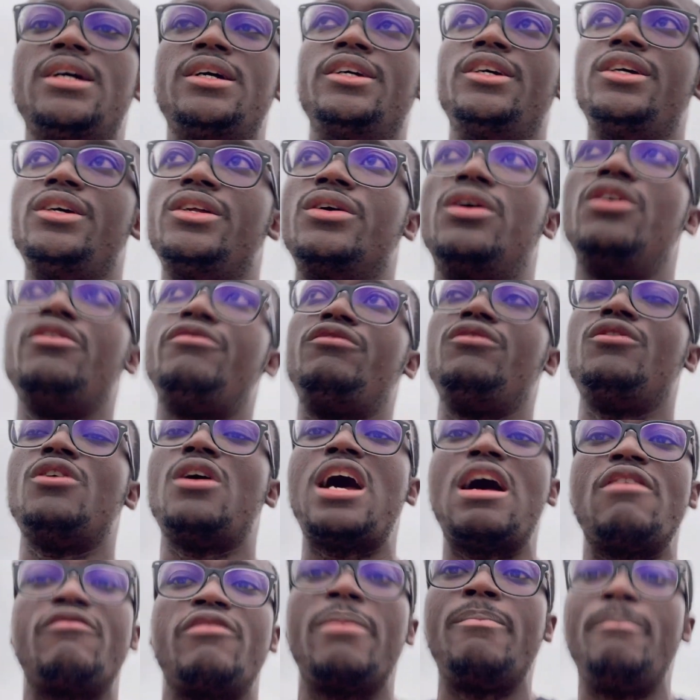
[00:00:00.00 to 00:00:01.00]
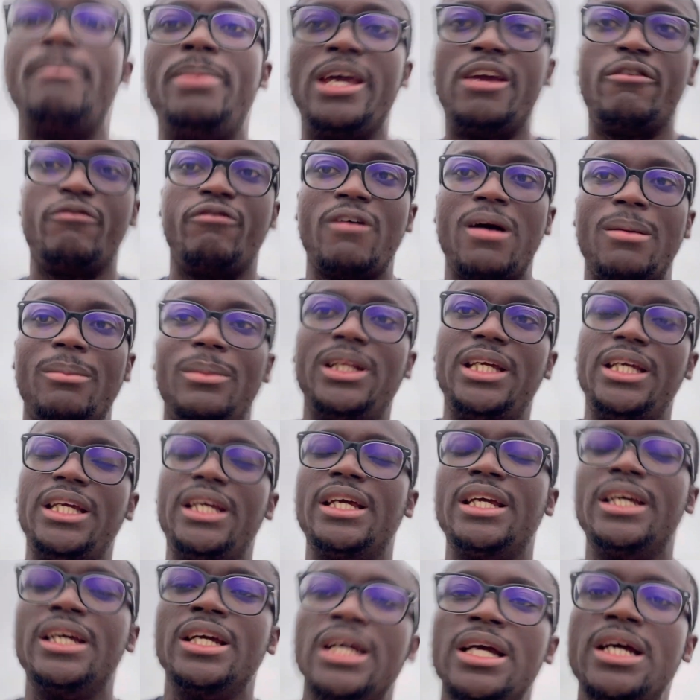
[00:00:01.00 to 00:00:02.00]
If you have a big
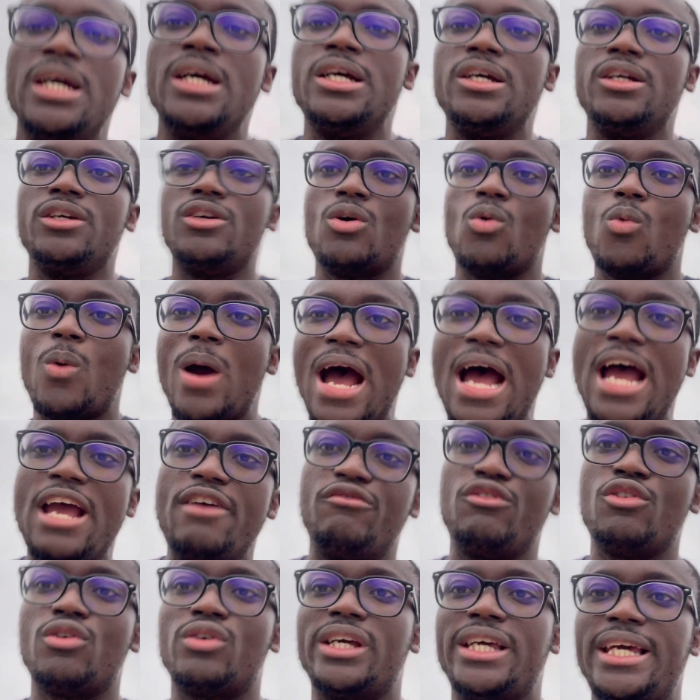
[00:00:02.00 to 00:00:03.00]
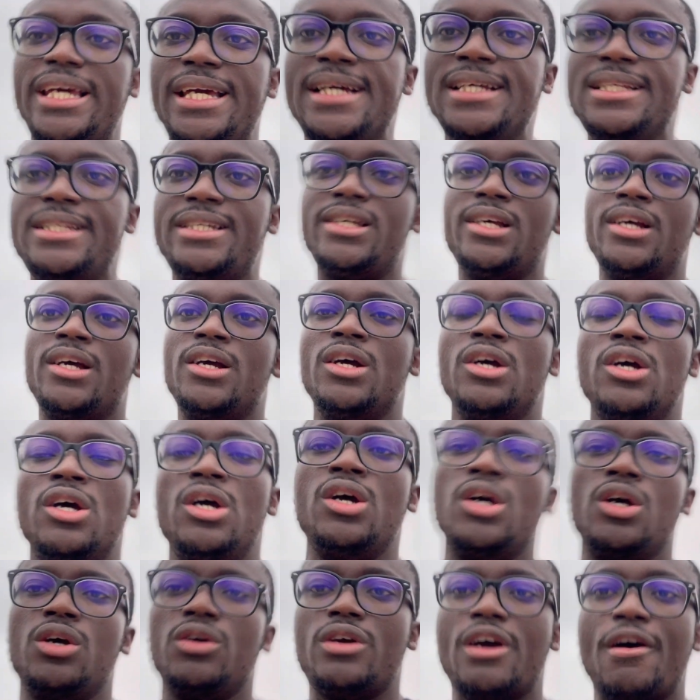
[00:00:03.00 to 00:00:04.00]
family, your wife, your kids,
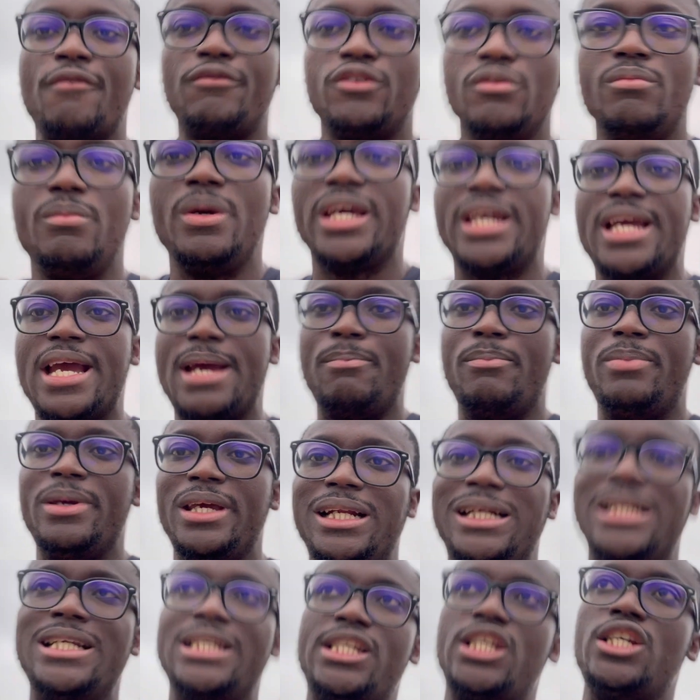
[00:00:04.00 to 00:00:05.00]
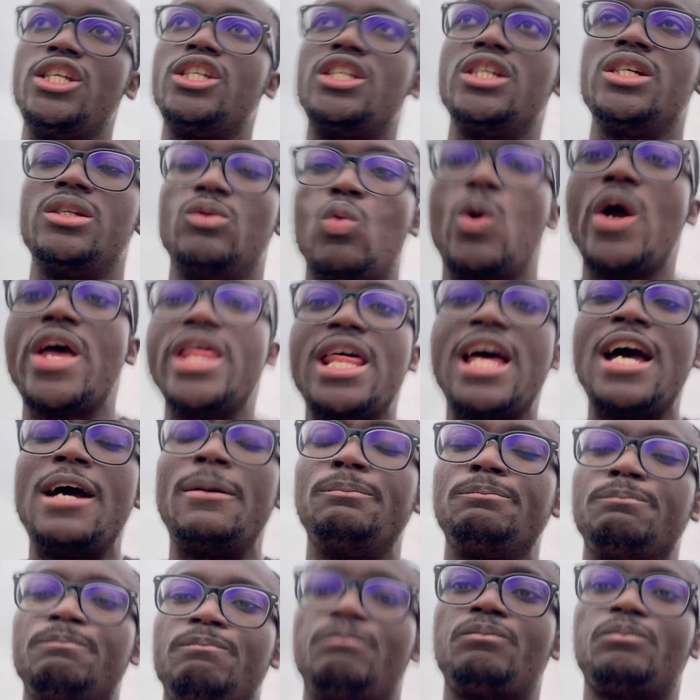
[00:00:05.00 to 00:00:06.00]
you have to make a big decision whether
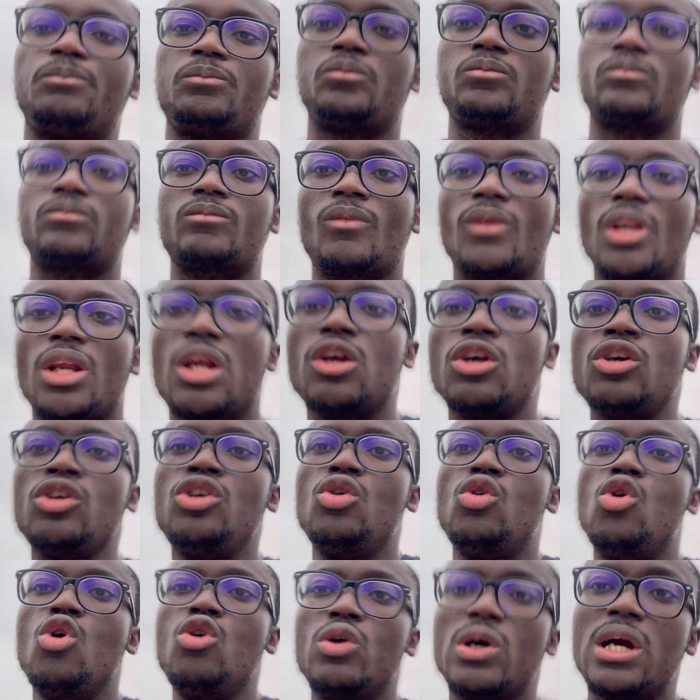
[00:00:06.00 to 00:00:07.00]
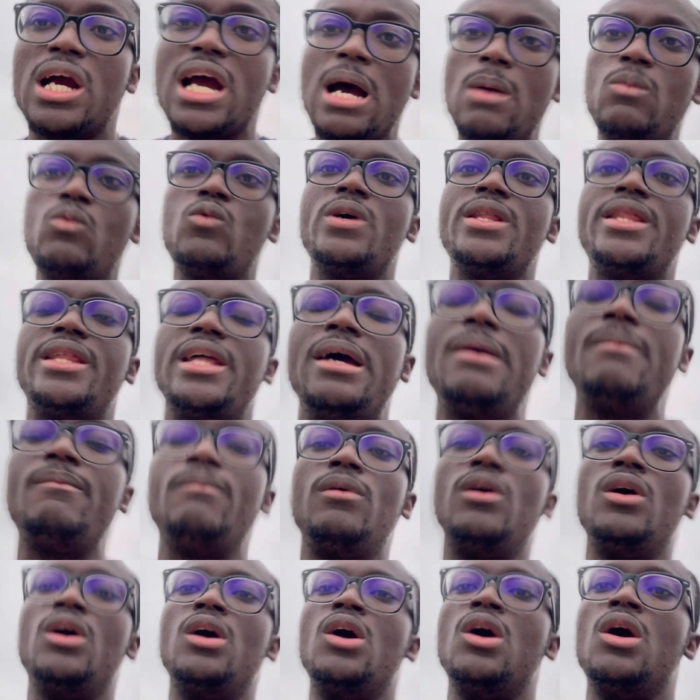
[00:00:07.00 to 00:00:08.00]
you're going to come with them
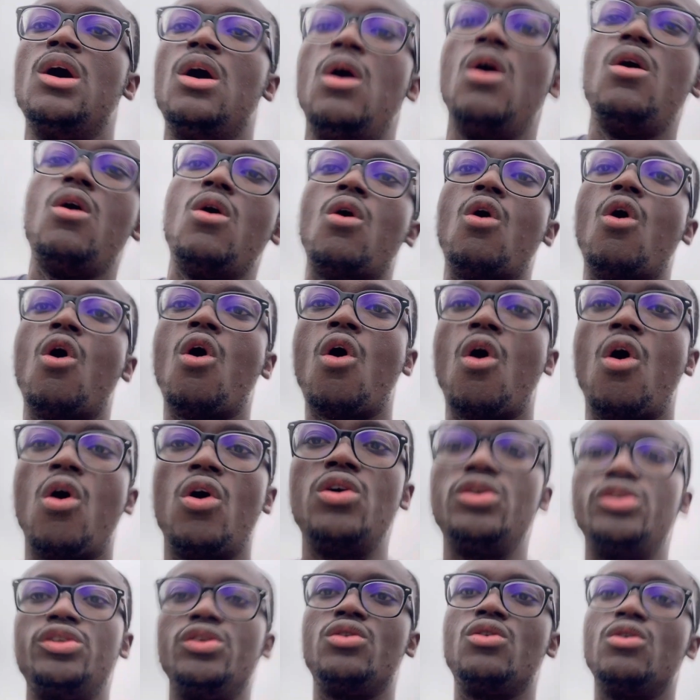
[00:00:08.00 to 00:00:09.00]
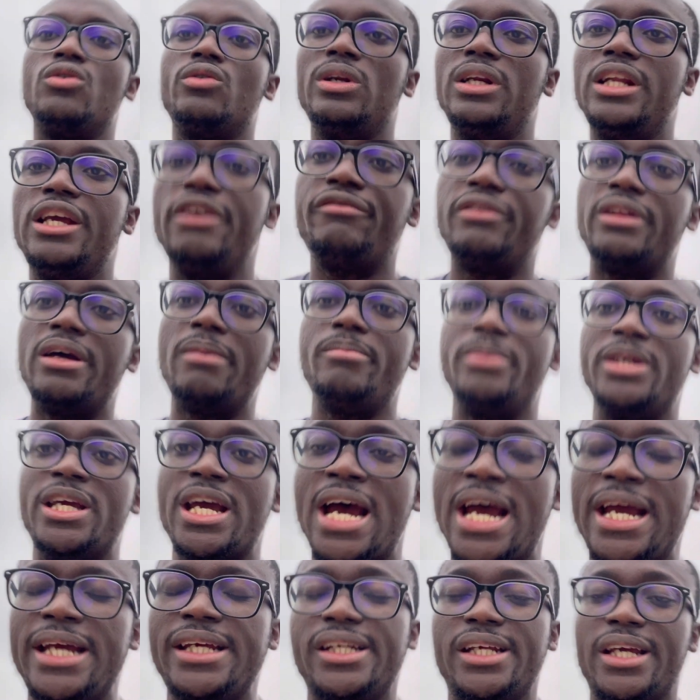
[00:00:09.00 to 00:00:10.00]
or you're going to leave them
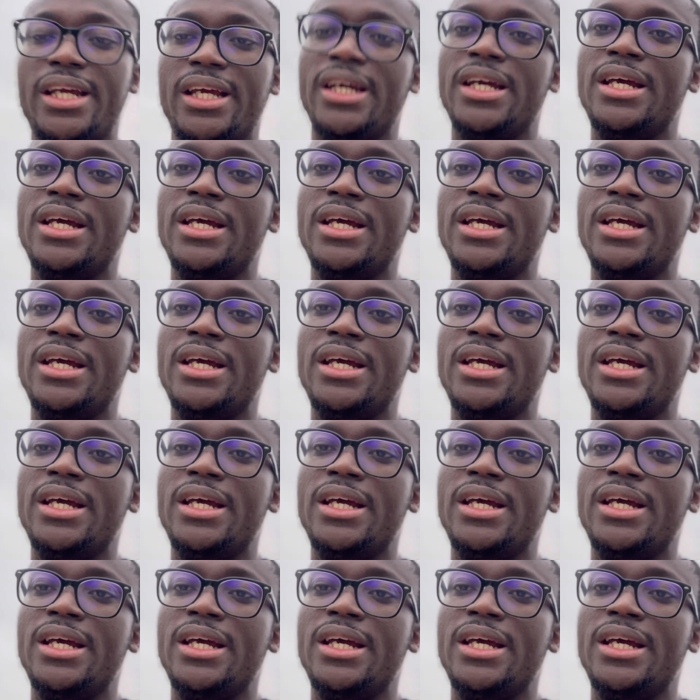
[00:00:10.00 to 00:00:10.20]
behind.